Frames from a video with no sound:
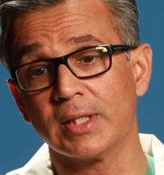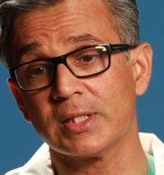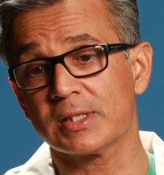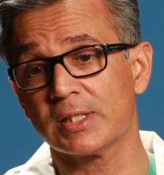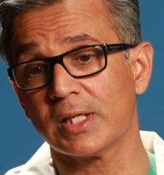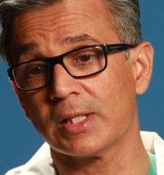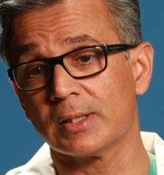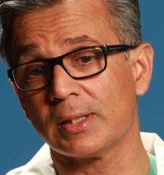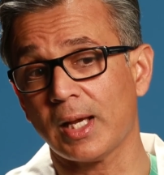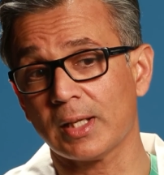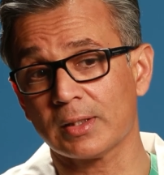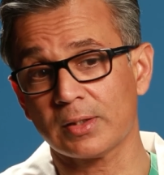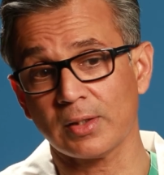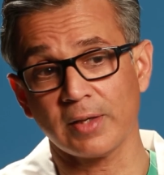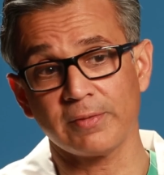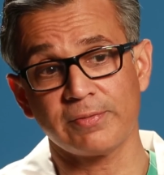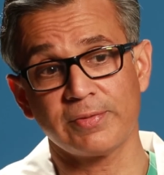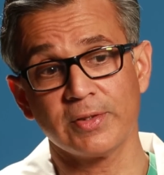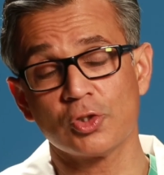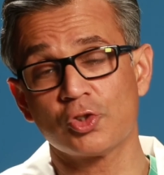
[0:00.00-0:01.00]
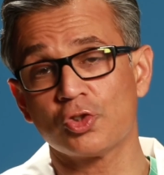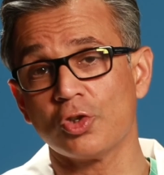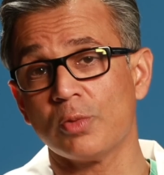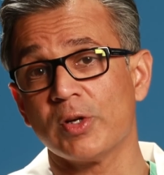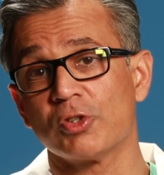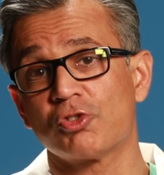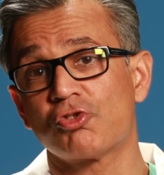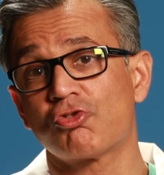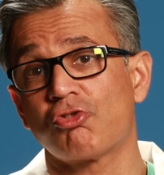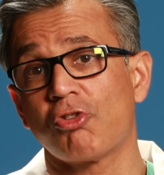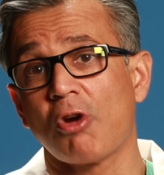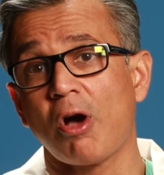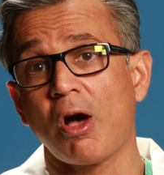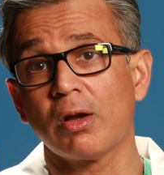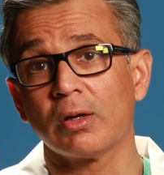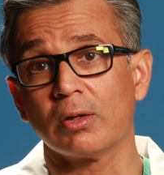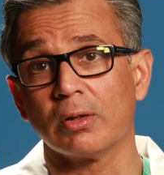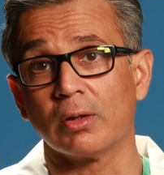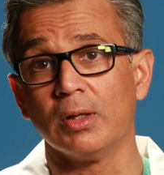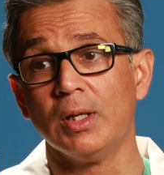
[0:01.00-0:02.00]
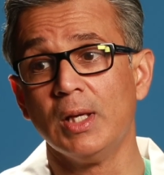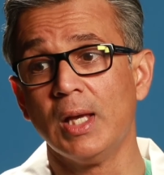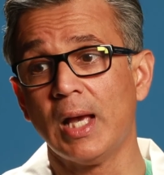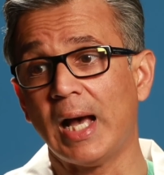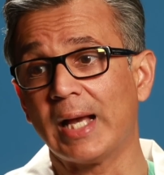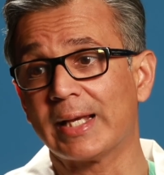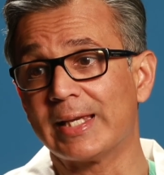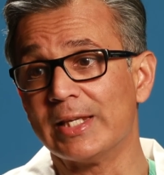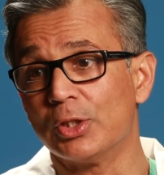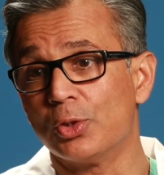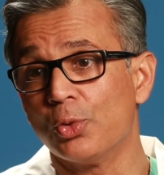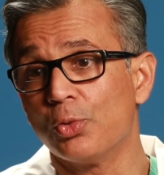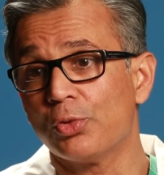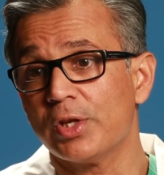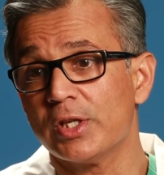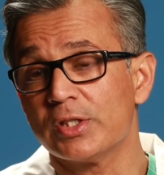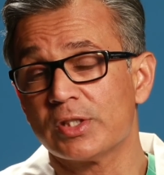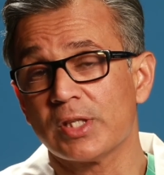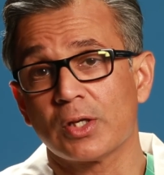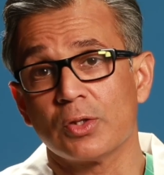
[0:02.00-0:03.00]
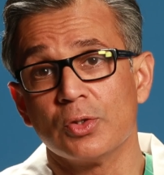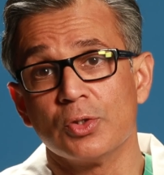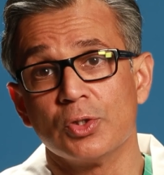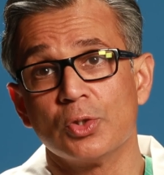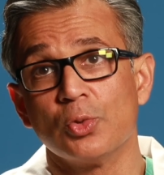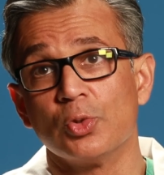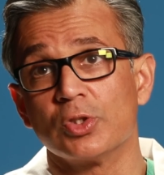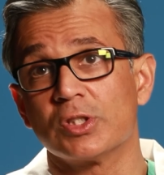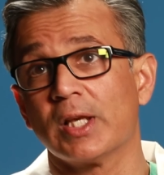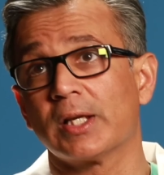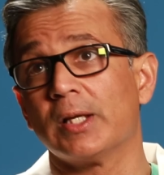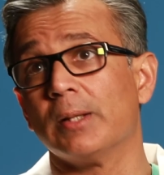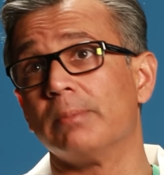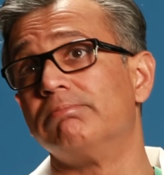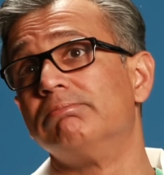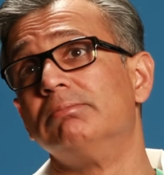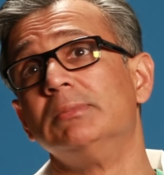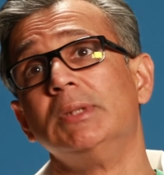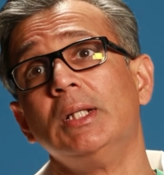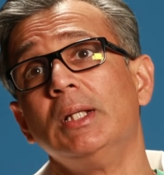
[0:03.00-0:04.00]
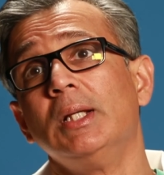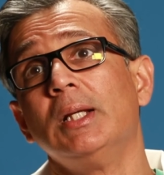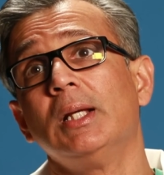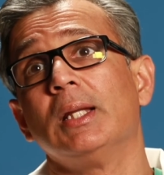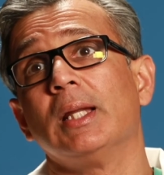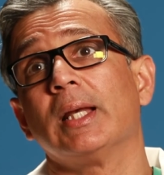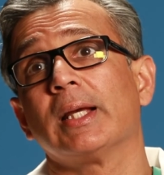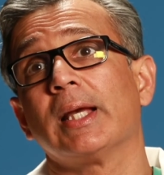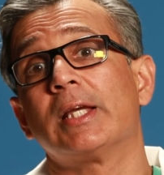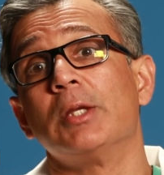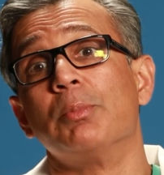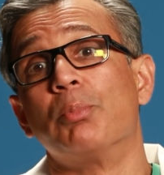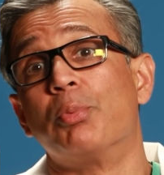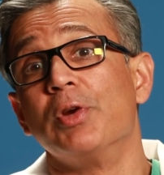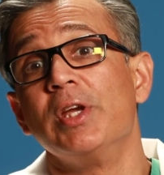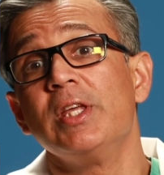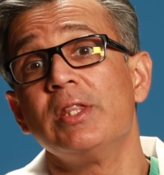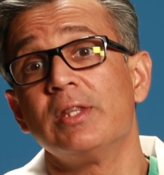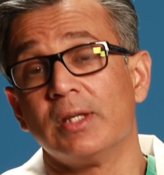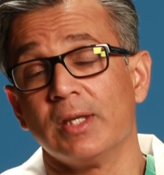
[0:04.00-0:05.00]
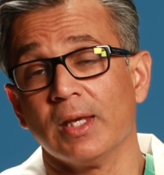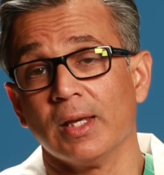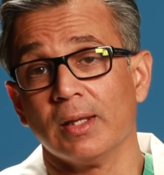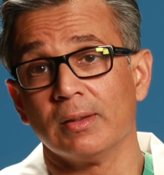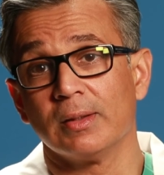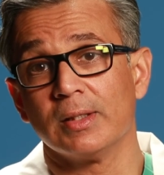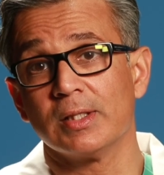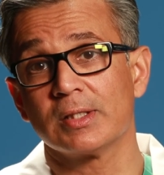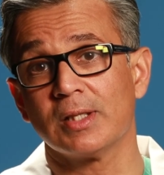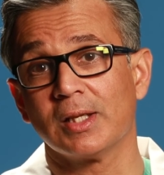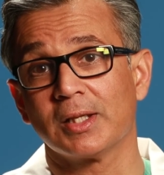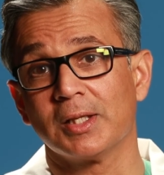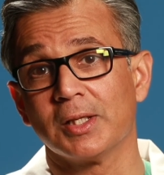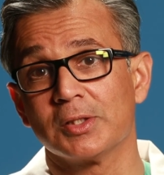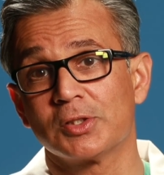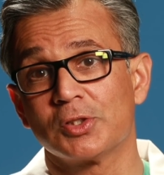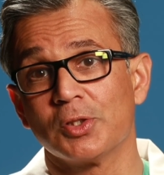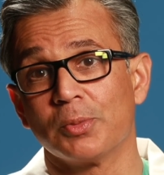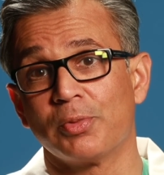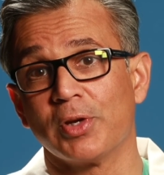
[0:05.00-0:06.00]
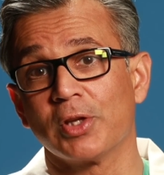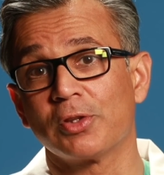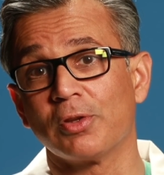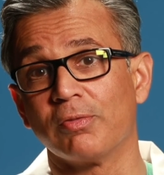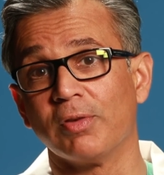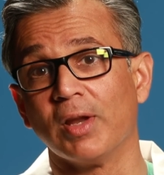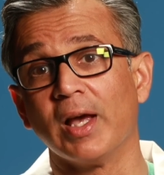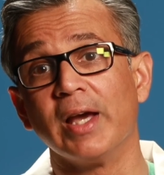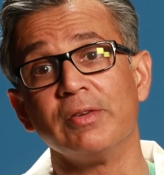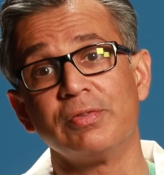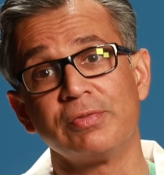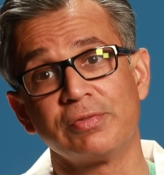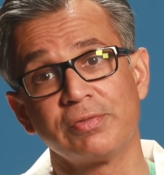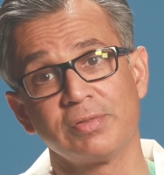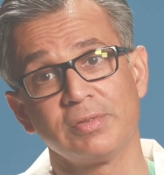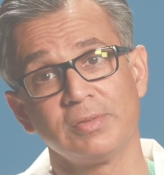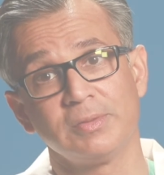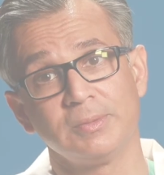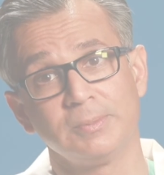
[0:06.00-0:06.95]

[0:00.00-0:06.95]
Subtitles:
they say, "Doctor, I feel so much stronger. I can do things I couldn't do. It's like I can breathe again. It's a breath of life."